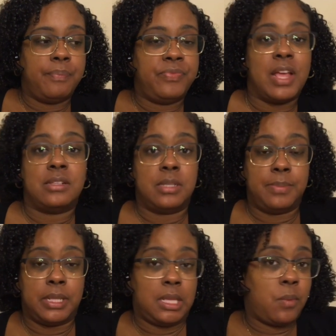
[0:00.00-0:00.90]
That's
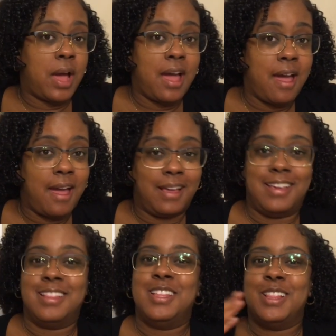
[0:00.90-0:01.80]
typically why I
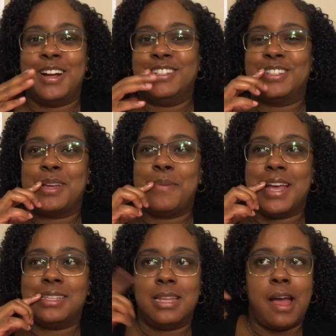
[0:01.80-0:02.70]
get the largest
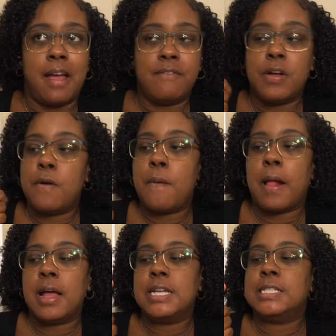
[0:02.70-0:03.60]
capacity iPhone,
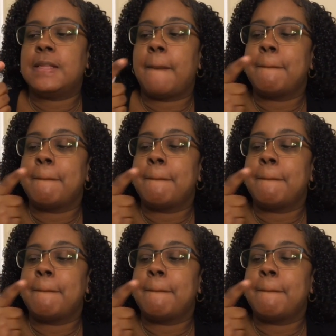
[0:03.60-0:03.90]
because